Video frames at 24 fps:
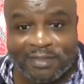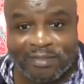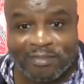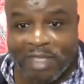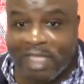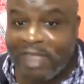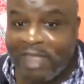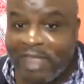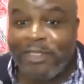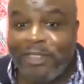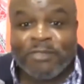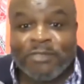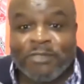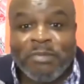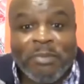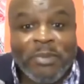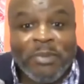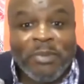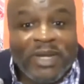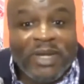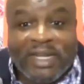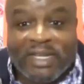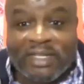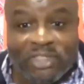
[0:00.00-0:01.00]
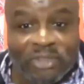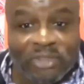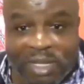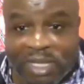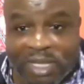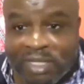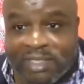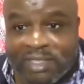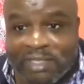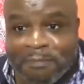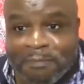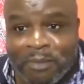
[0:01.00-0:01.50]
Many of those people in the
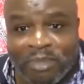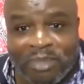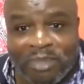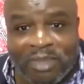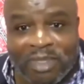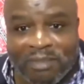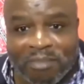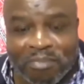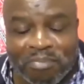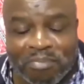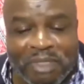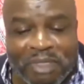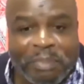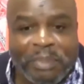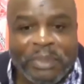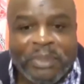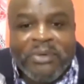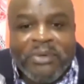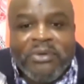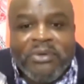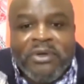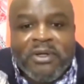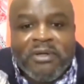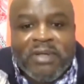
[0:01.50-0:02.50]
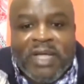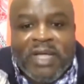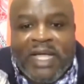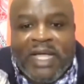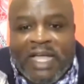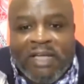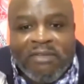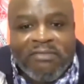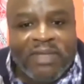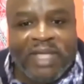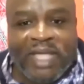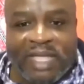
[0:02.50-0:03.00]
street, people who don't
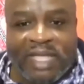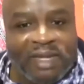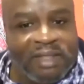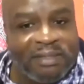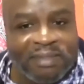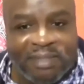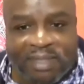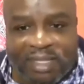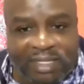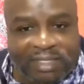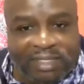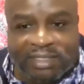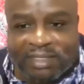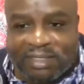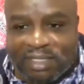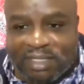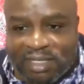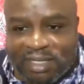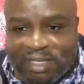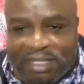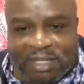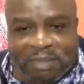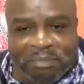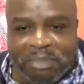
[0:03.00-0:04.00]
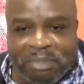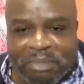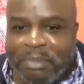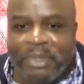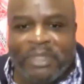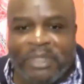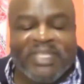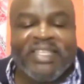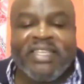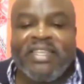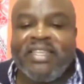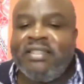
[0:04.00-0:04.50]
have anything,
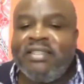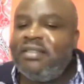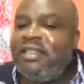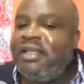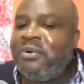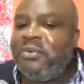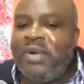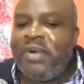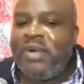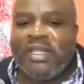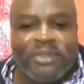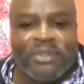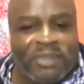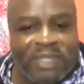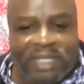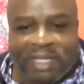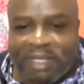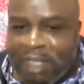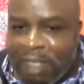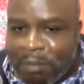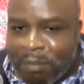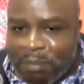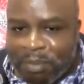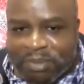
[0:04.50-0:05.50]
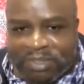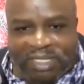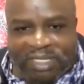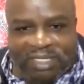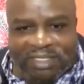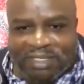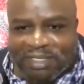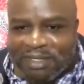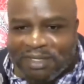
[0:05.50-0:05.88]
people didn't went to the campuses